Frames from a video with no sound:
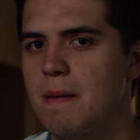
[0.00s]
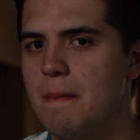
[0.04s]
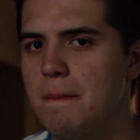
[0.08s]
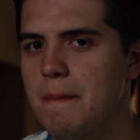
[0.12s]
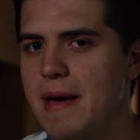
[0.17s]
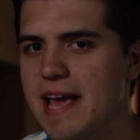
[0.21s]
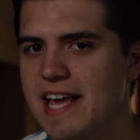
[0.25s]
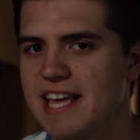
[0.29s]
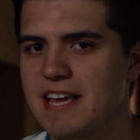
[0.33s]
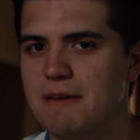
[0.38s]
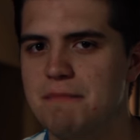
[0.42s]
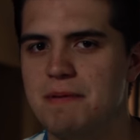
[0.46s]

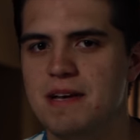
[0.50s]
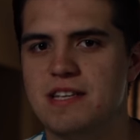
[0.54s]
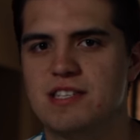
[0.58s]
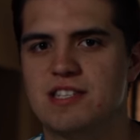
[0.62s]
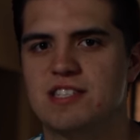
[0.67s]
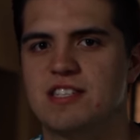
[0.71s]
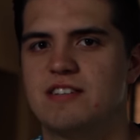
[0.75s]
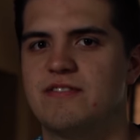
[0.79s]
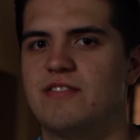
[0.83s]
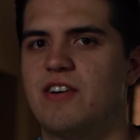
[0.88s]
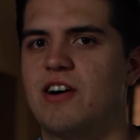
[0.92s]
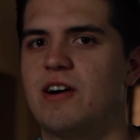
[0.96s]
making
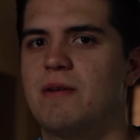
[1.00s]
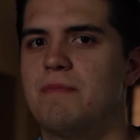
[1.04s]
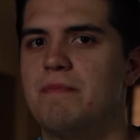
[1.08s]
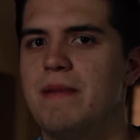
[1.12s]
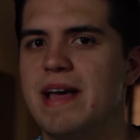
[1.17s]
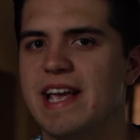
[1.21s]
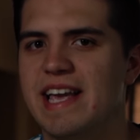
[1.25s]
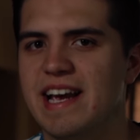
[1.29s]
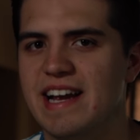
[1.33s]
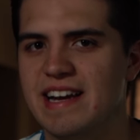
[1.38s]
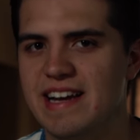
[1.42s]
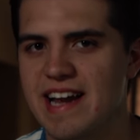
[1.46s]
pieces of art,
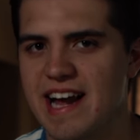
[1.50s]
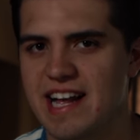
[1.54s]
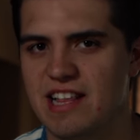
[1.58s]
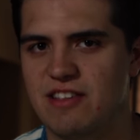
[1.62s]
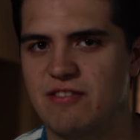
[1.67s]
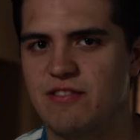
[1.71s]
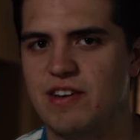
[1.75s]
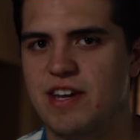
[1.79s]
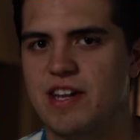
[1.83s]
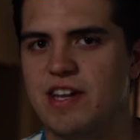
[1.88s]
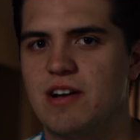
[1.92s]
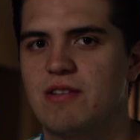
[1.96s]
making
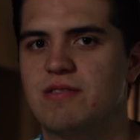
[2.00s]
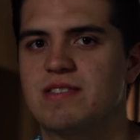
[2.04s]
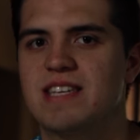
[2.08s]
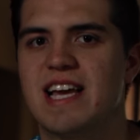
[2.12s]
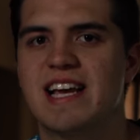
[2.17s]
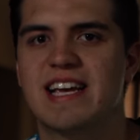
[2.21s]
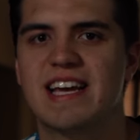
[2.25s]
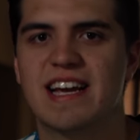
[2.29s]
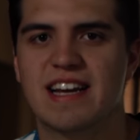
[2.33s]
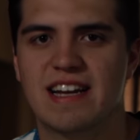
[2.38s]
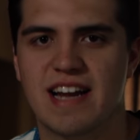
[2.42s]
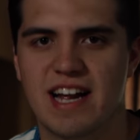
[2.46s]
nice video,
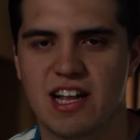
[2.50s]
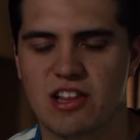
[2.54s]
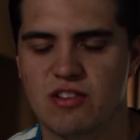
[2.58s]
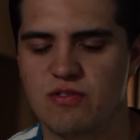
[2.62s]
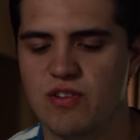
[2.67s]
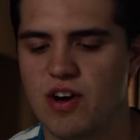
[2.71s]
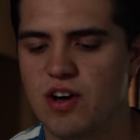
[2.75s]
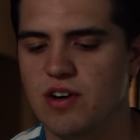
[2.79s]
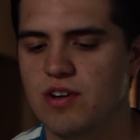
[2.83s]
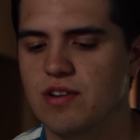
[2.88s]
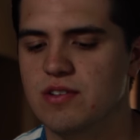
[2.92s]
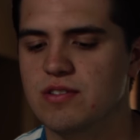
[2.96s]
taking nice
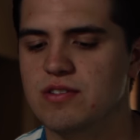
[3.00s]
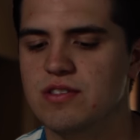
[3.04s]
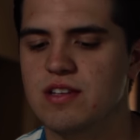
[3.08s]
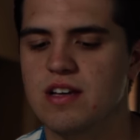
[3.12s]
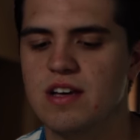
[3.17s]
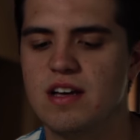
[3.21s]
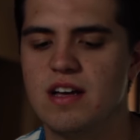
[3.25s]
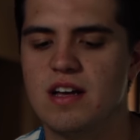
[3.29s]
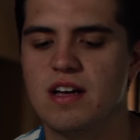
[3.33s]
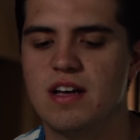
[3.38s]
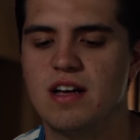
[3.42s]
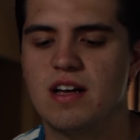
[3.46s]
photos,